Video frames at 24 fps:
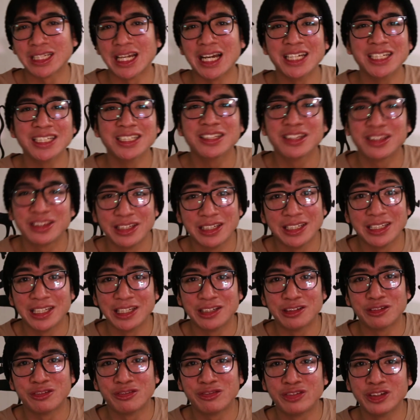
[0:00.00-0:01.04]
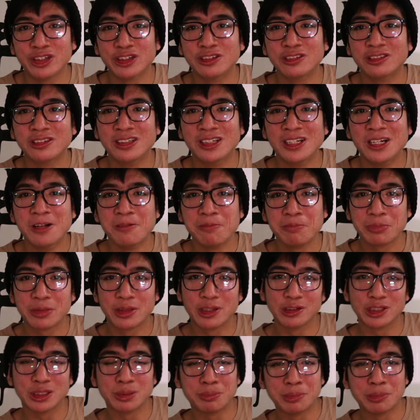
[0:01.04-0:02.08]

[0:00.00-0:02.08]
I didn't think he could fill those